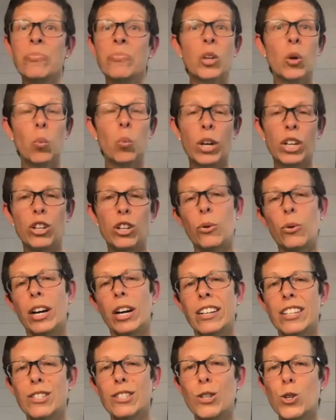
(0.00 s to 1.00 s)
when you are in
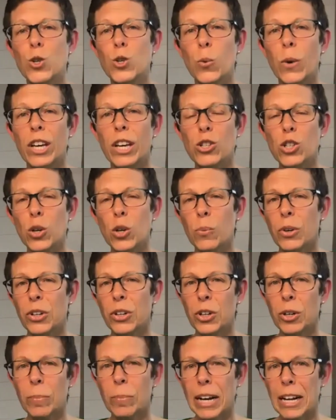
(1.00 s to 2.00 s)
a situation where
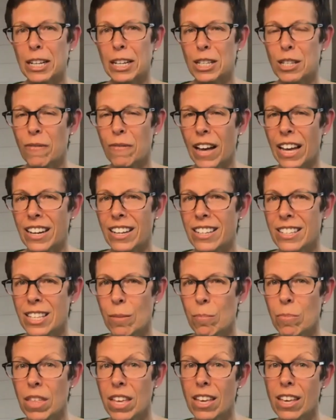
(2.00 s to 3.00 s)
your body's fighting
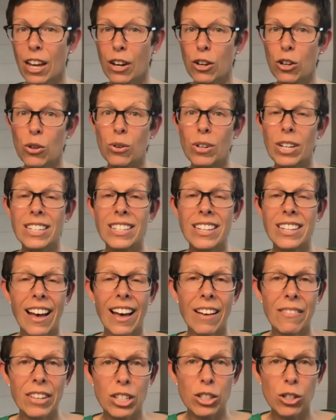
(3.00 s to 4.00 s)
something and you need to
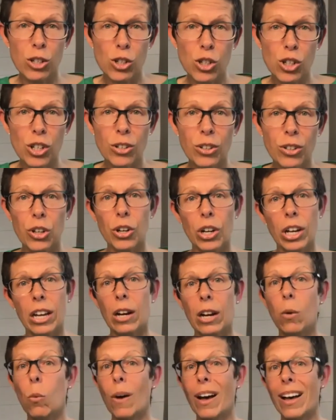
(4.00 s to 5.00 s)
have additional, you're going
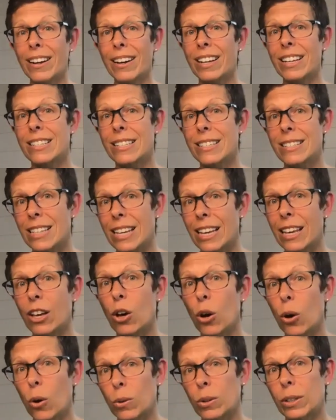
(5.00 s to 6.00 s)
to want a zinc
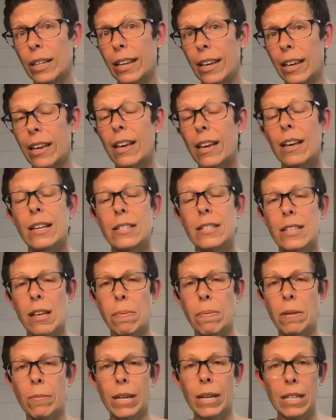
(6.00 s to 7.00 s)
only
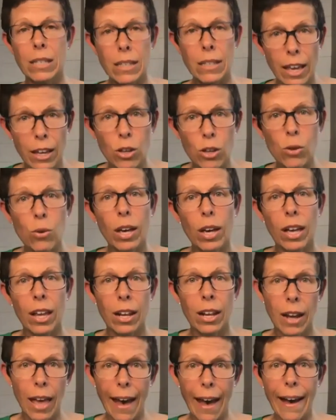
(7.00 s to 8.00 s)
supplement that you
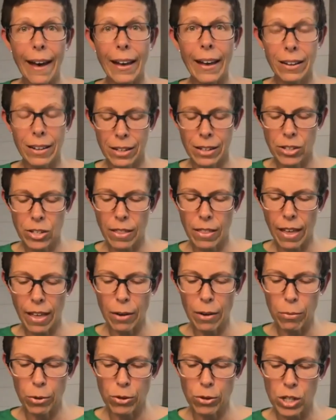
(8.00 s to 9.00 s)
can add into that
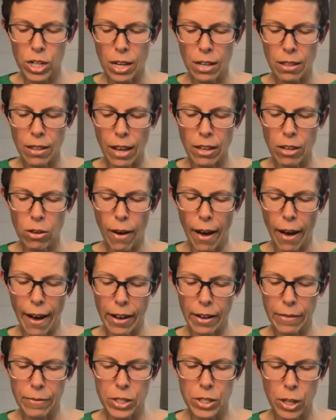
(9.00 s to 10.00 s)
routine that you
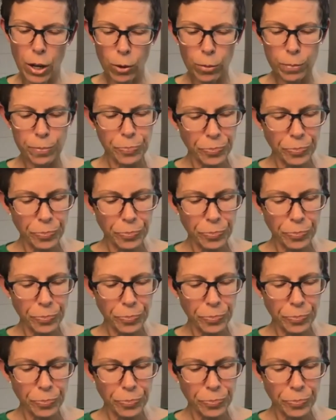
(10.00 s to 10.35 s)
have. So